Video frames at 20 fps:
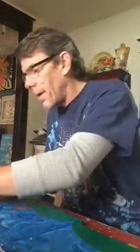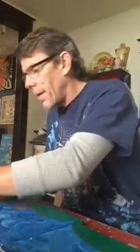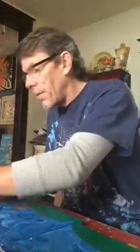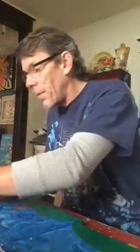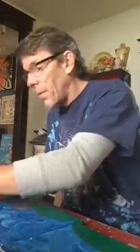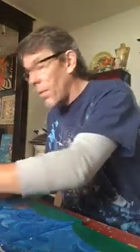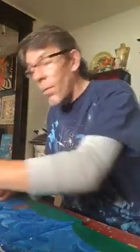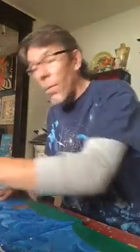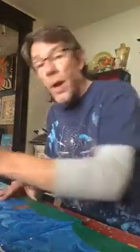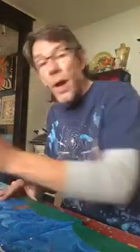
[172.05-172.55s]

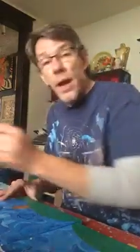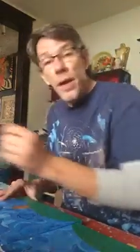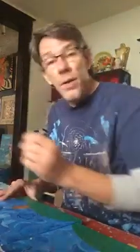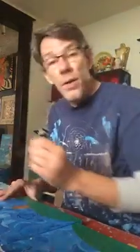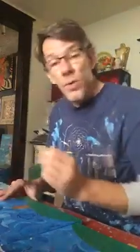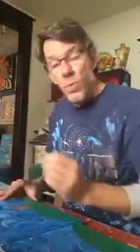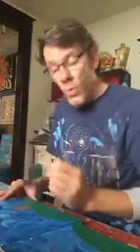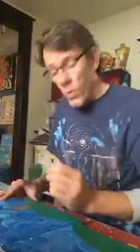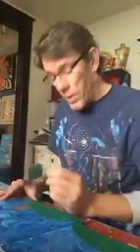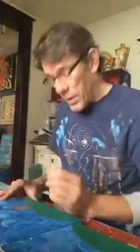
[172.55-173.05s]
But what I
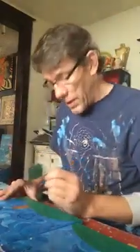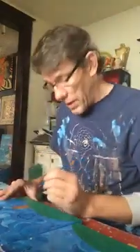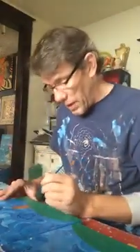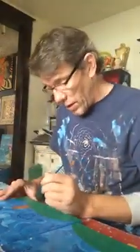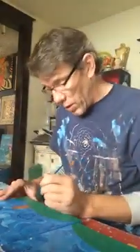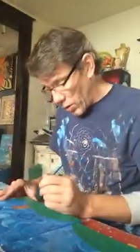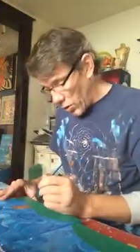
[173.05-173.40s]
do is still